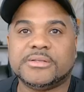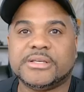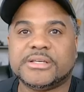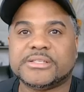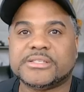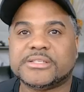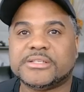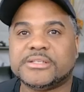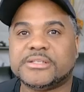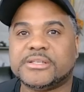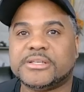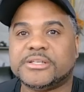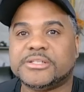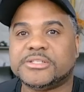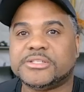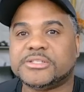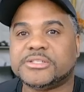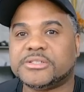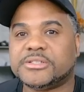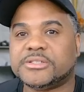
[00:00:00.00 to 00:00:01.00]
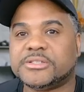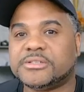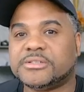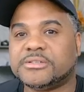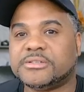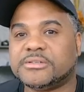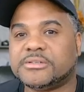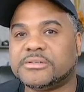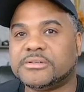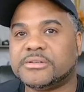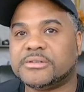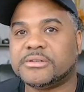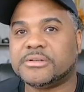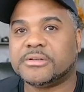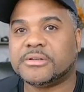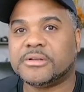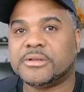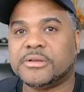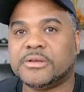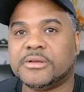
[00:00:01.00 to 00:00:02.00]
destination,
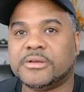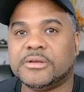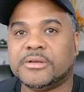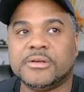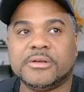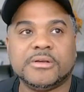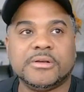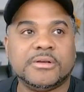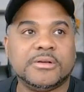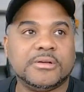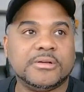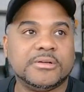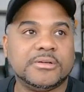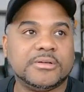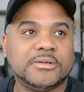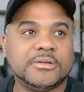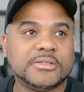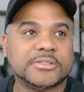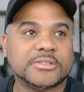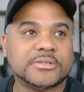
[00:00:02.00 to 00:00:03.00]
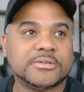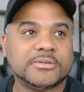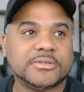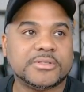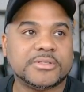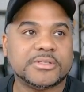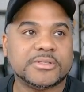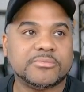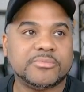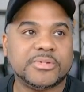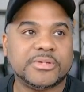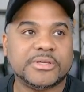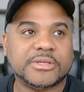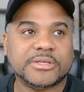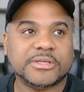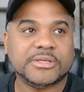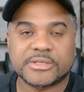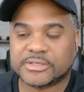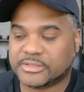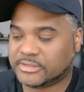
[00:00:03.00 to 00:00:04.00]
it's going to
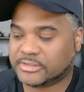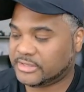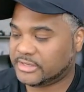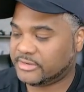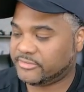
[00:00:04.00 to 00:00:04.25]
be